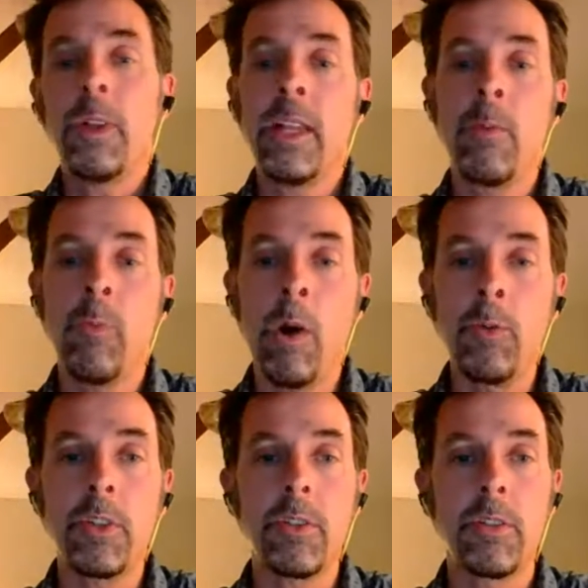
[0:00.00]

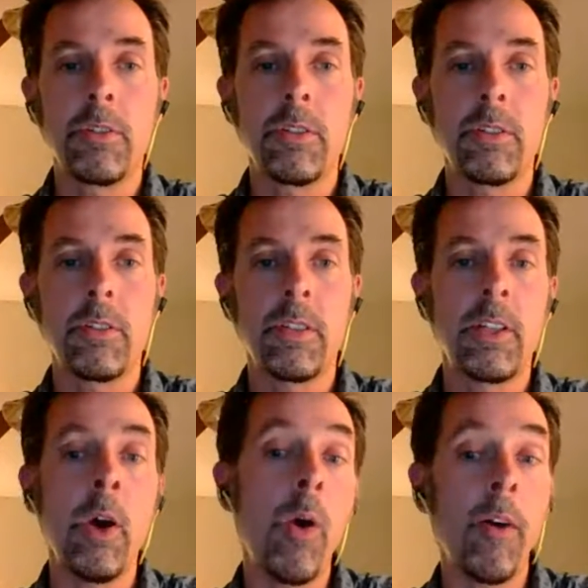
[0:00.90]
hopefully it won't
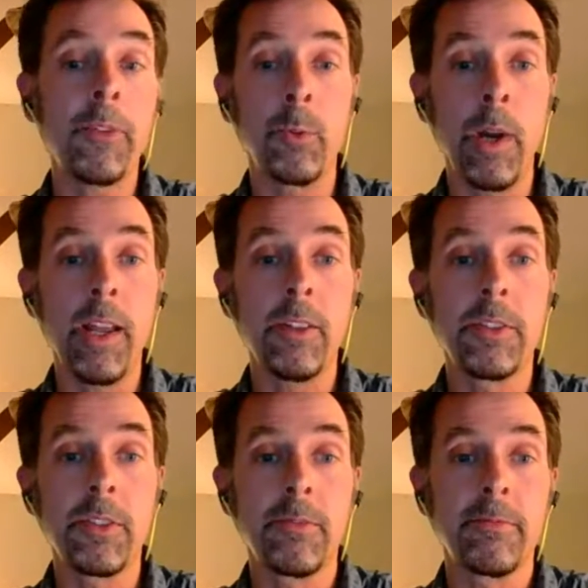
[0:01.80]
go off
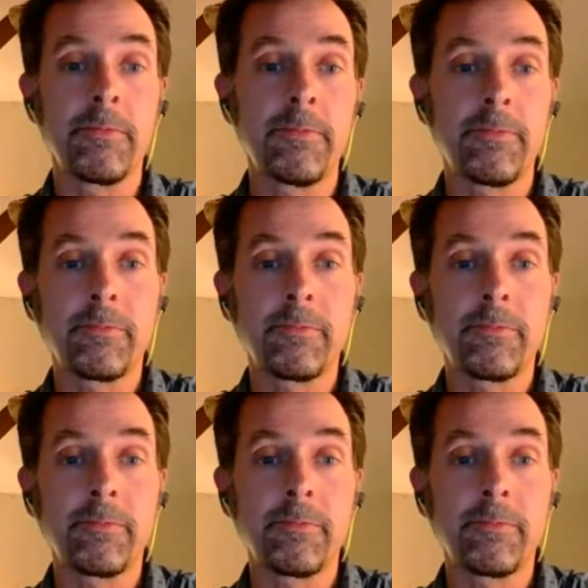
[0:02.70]
the rails.